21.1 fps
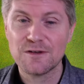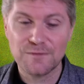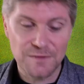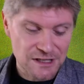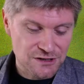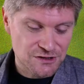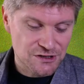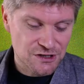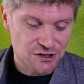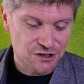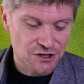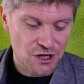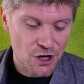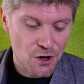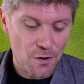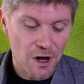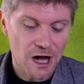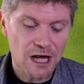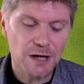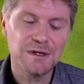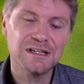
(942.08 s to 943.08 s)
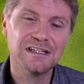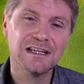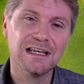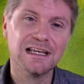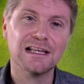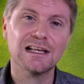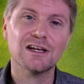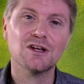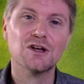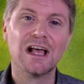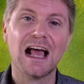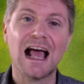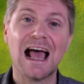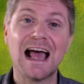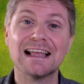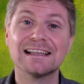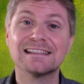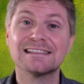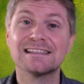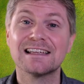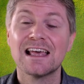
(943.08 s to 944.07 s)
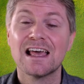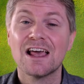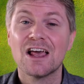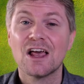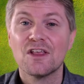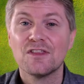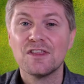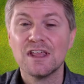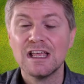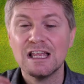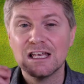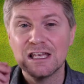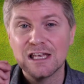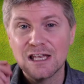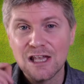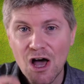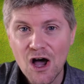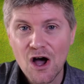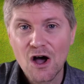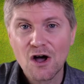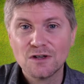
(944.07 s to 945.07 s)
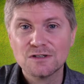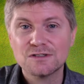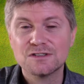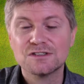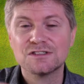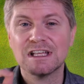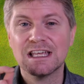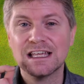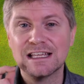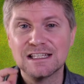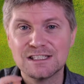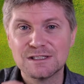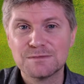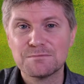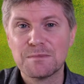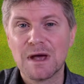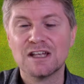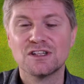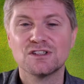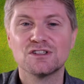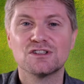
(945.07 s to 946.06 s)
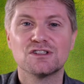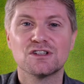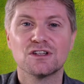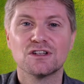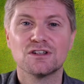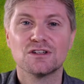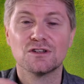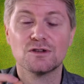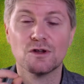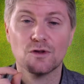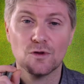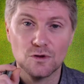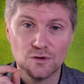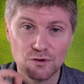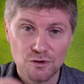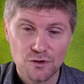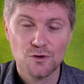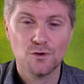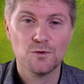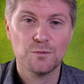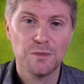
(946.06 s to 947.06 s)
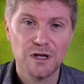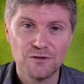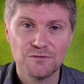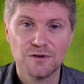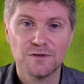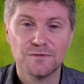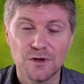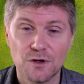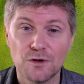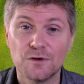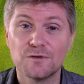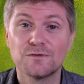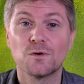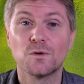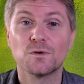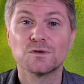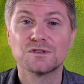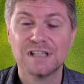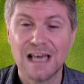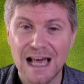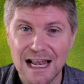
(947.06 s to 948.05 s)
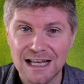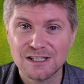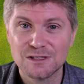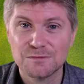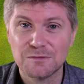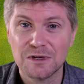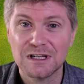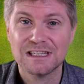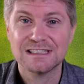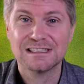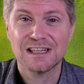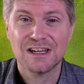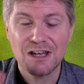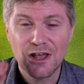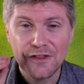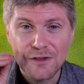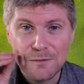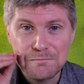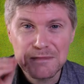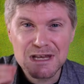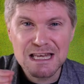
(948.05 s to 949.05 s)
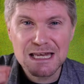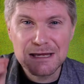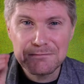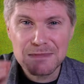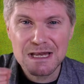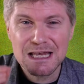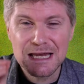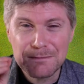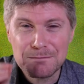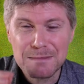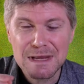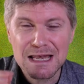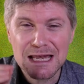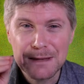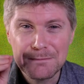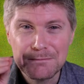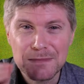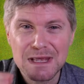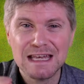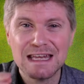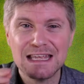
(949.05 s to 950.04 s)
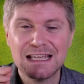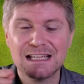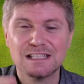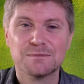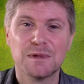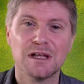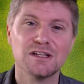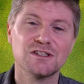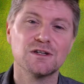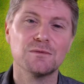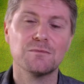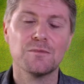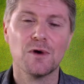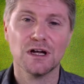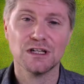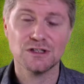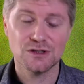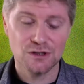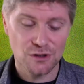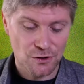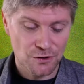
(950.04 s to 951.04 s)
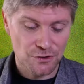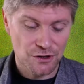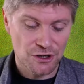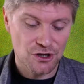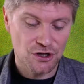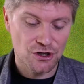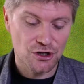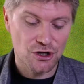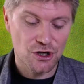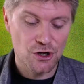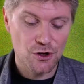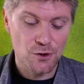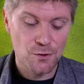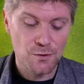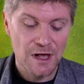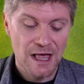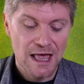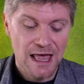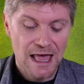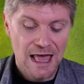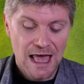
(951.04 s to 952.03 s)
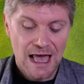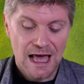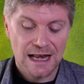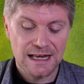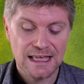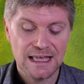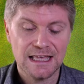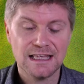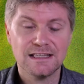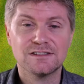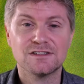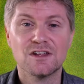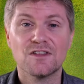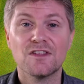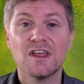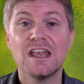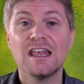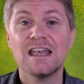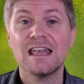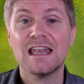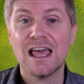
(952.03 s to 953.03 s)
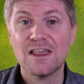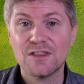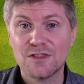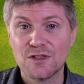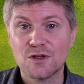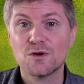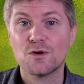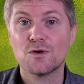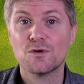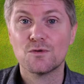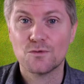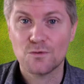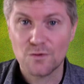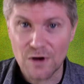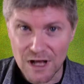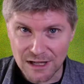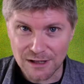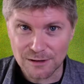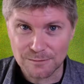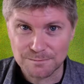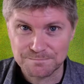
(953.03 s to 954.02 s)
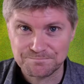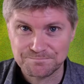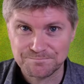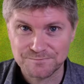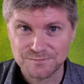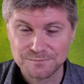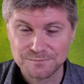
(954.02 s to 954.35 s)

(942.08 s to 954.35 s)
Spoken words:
Fantasy Show, I'm going to be taking a look at the last expansion to be reviewed for Talisman. It's another mini expansion by John New, and it is the Nether Realm.